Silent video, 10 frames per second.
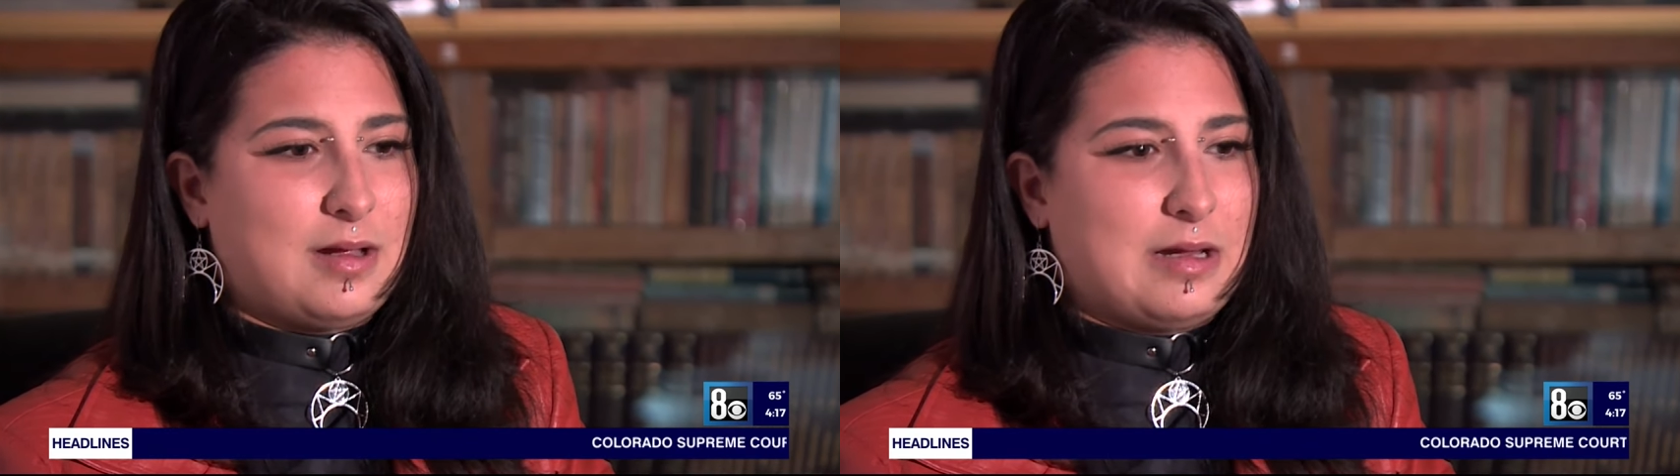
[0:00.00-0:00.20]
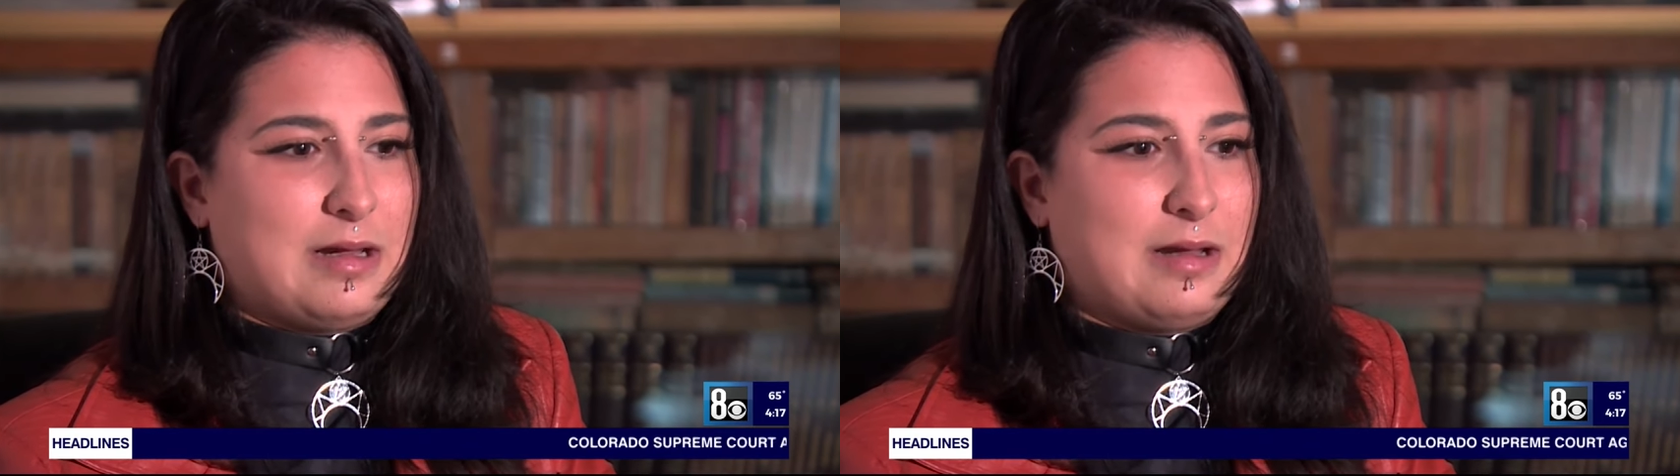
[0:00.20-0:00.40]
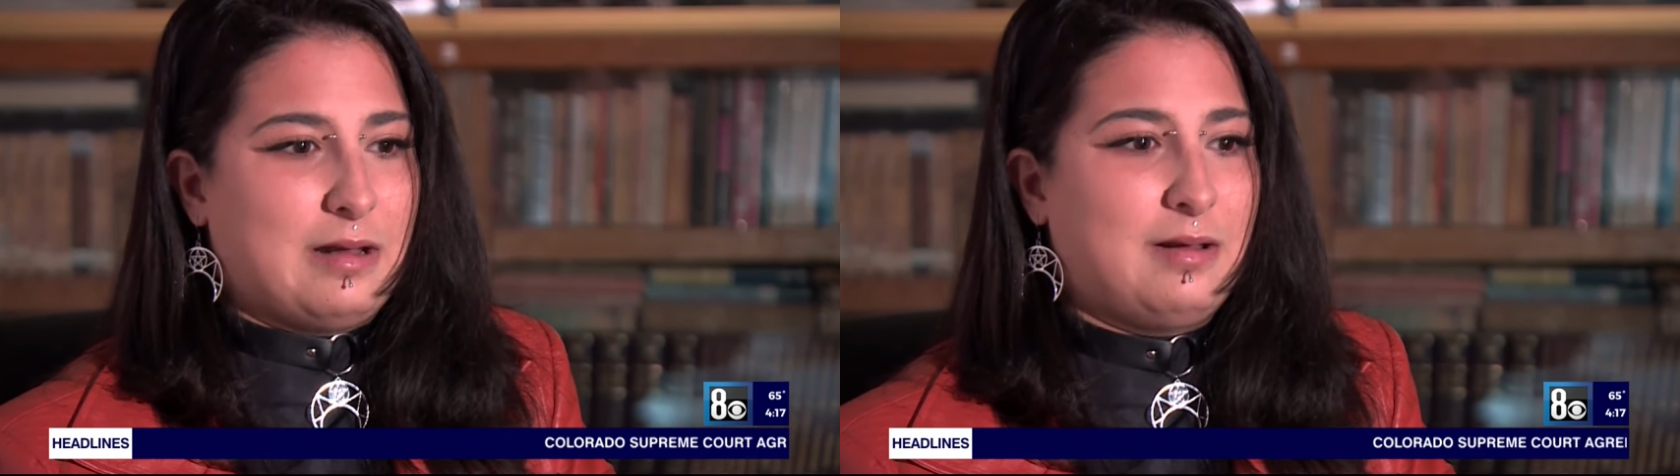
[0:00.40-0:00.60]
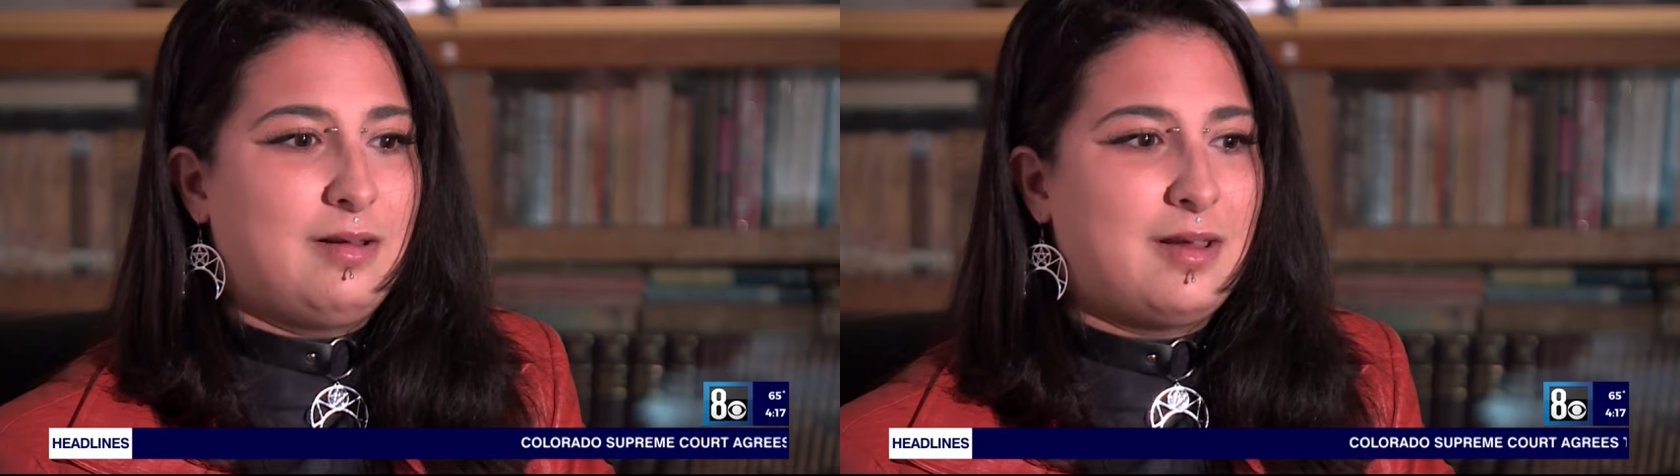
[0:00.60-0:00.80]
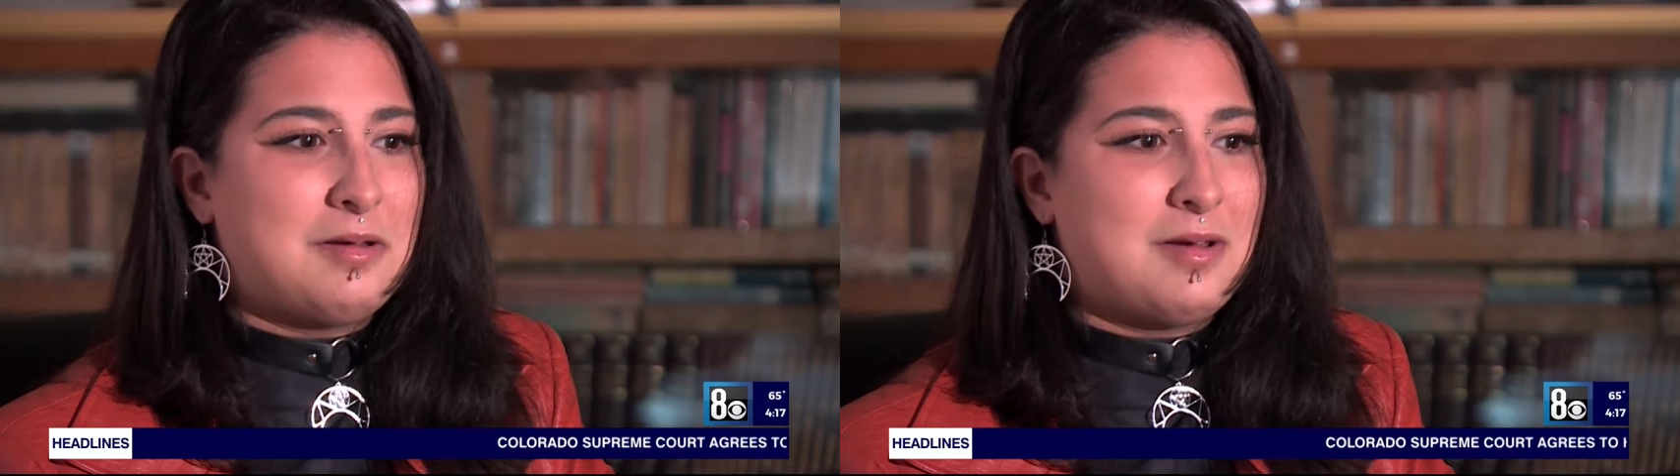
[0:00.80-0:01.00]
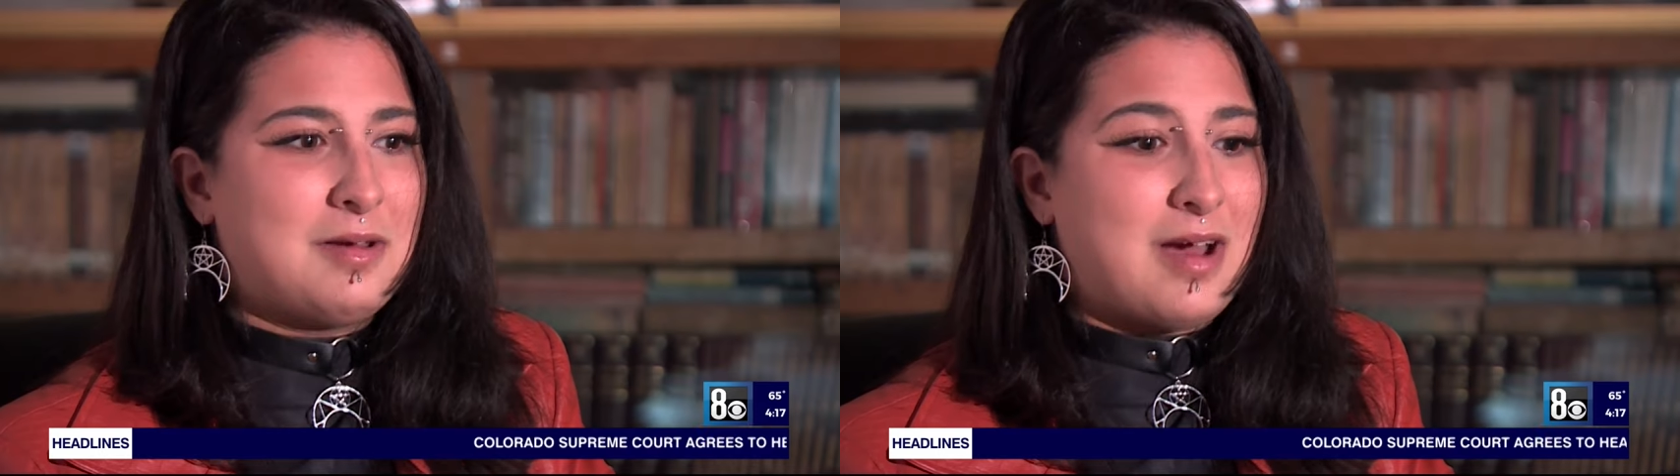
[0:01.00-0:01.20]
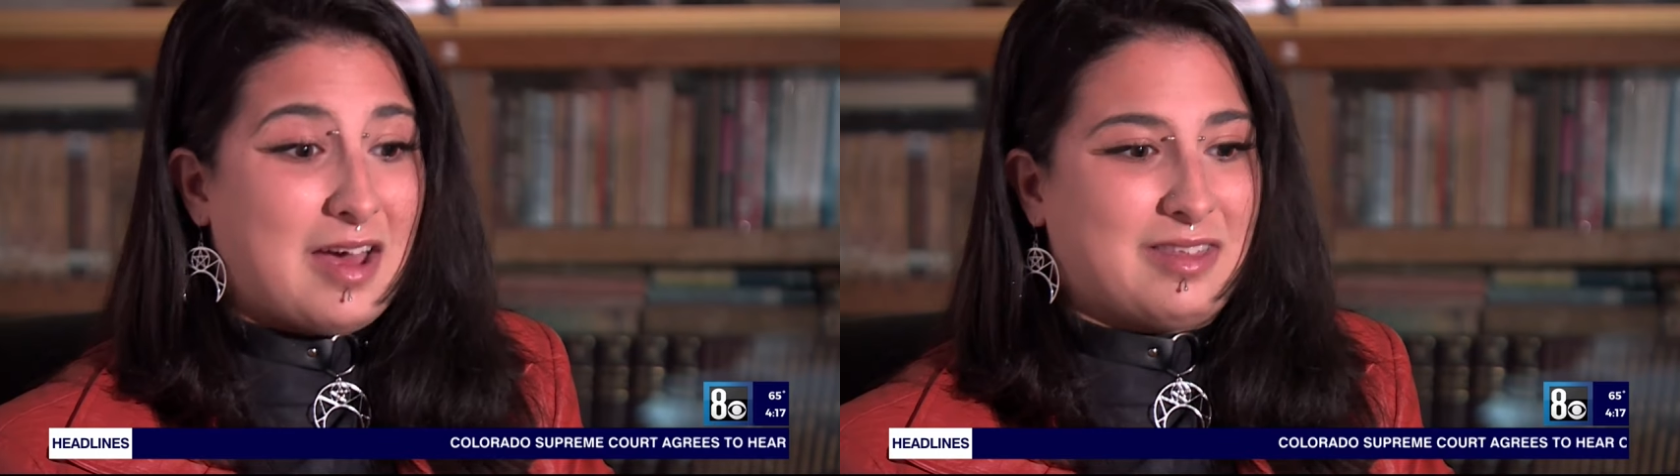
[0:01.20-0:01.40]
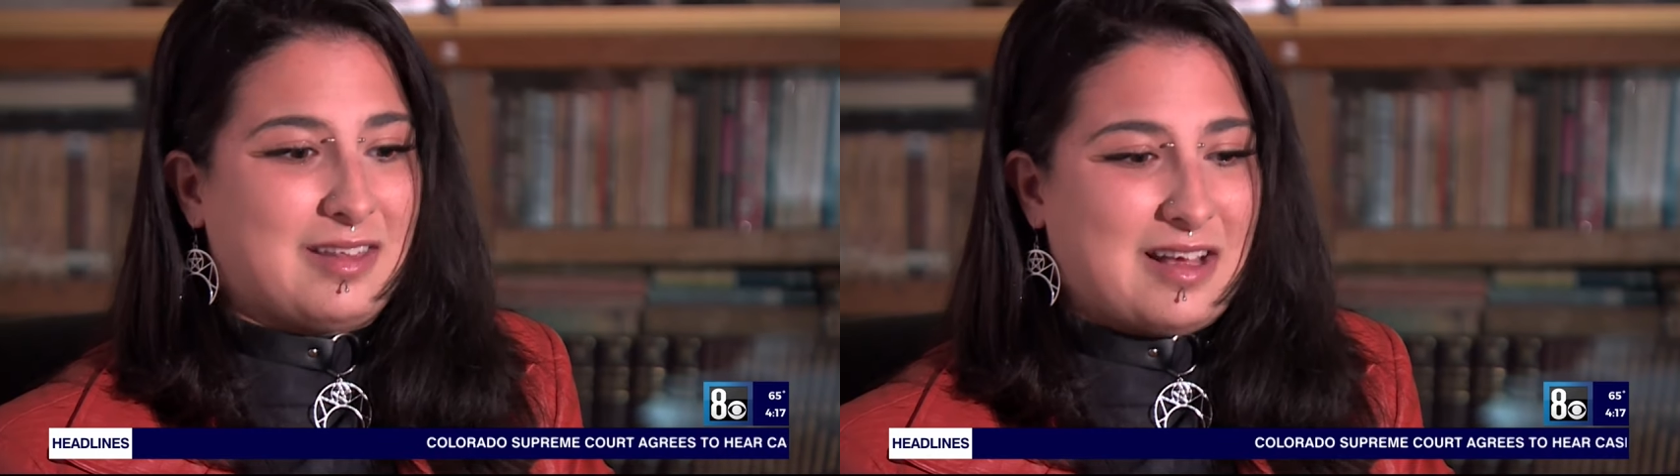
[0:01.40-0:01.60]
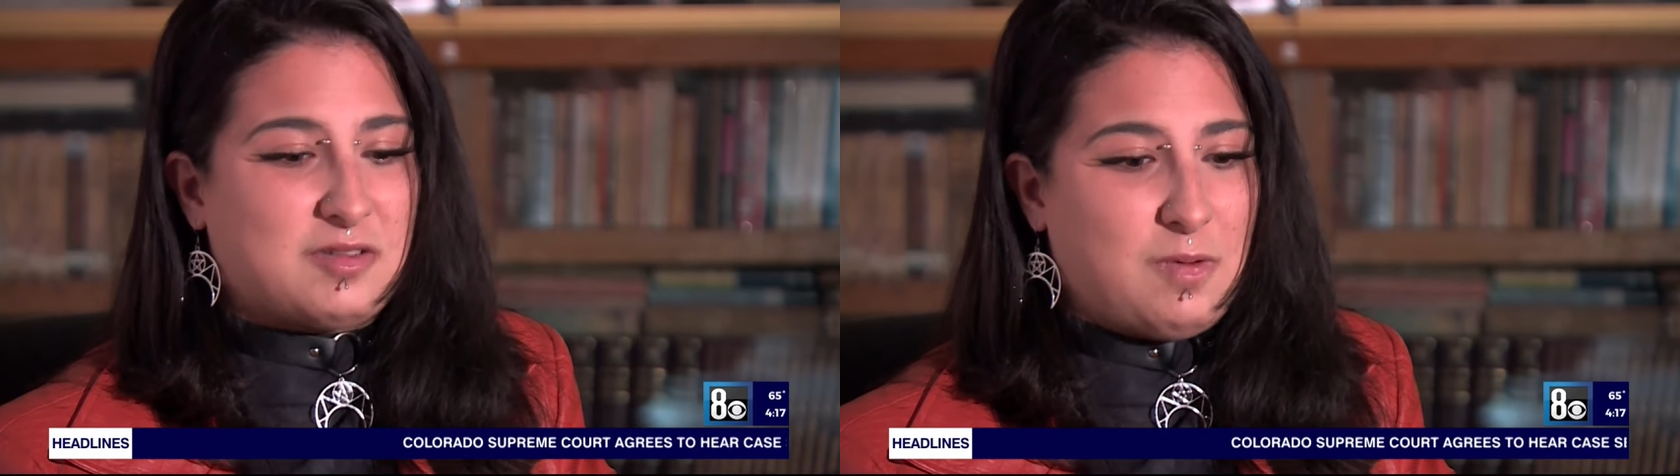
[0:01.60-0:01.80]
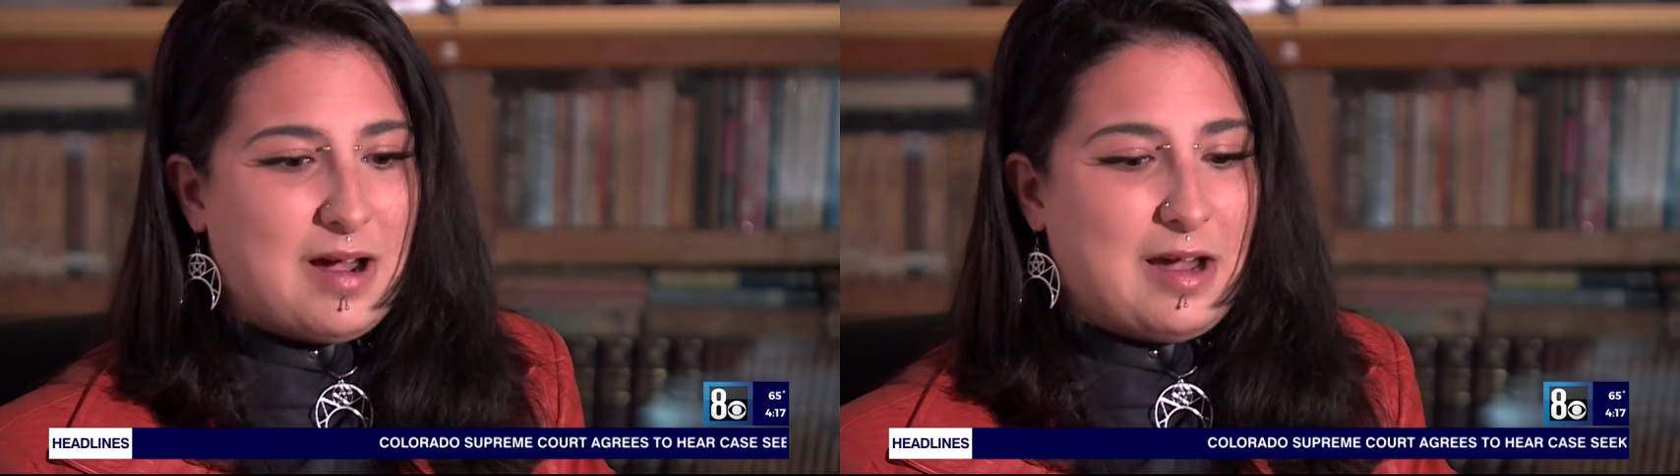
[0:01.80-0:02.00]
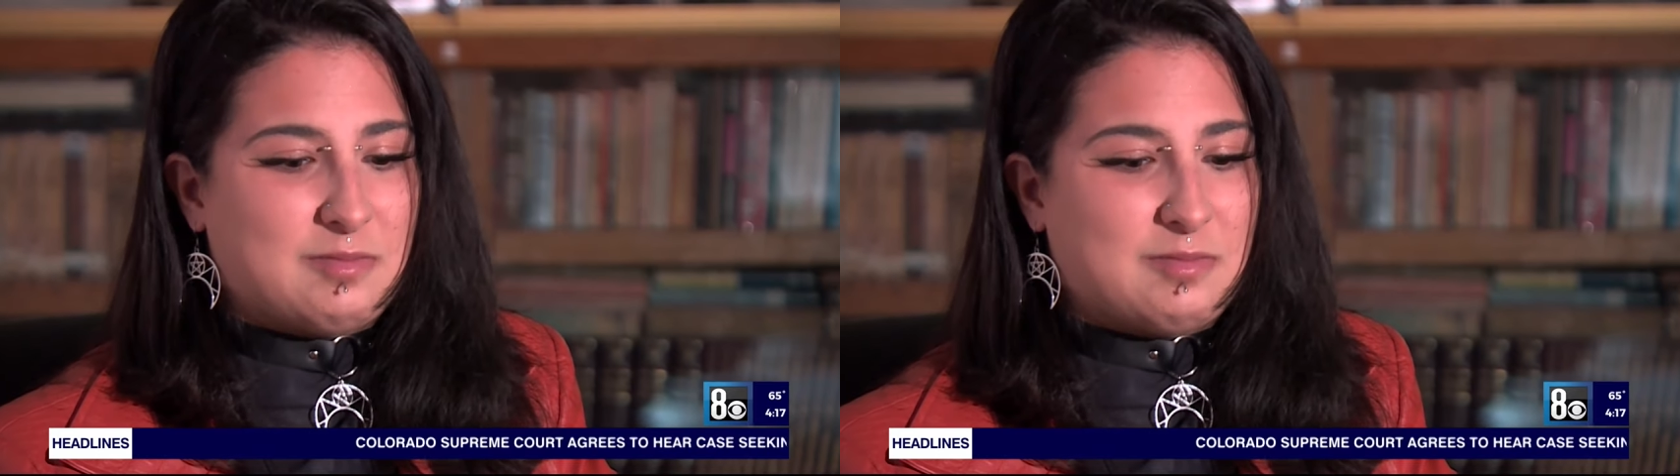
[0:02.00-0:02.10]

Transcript: And I think that's why